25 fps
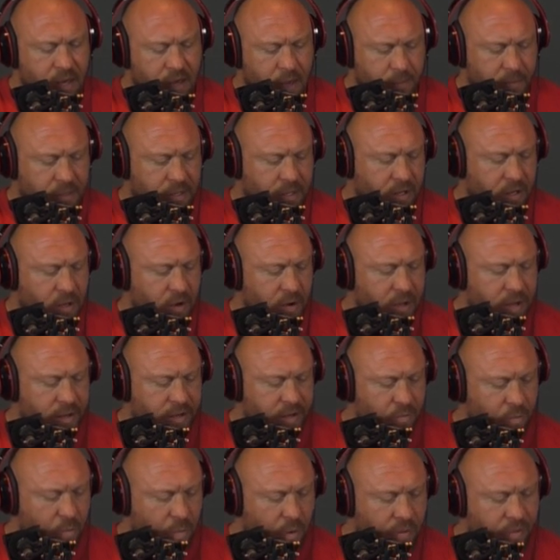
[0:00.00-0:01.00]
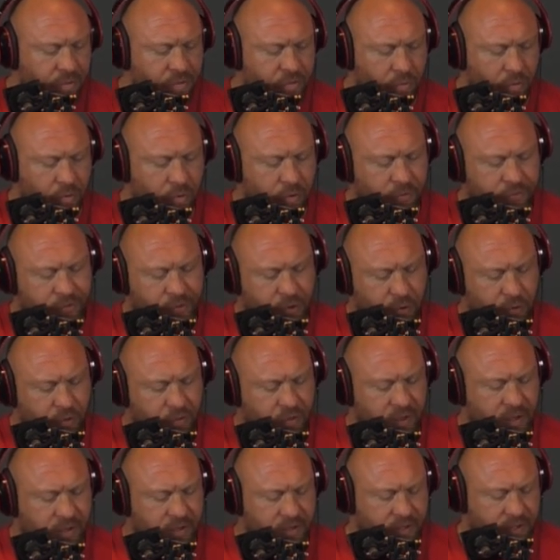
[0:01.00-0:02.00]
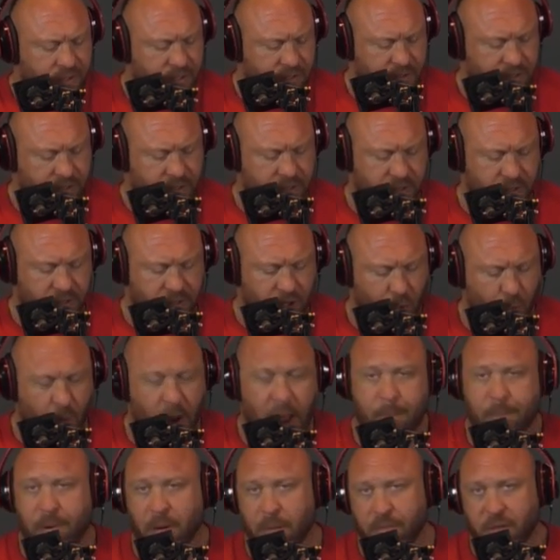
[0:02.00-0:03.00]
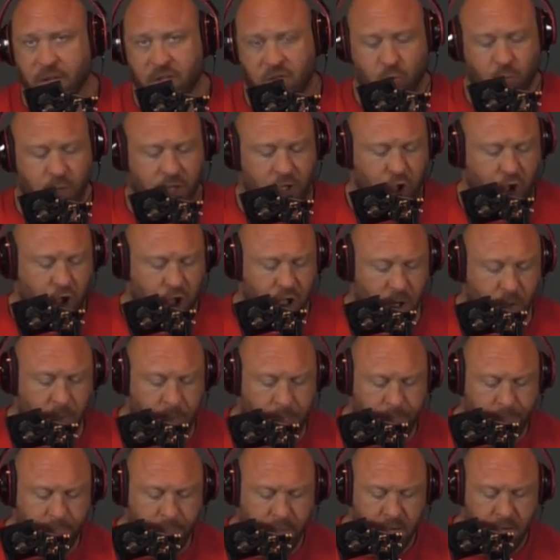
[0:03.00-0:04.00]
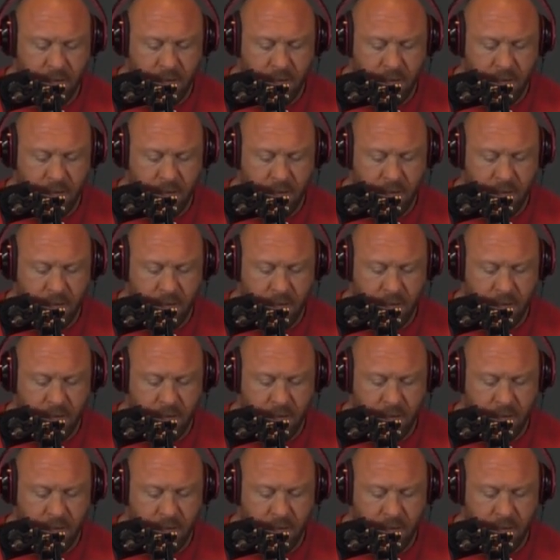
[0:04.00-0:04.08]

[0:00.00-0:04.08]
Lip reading: I'm going to go ahead and run through a few things here to wrap up this week's show.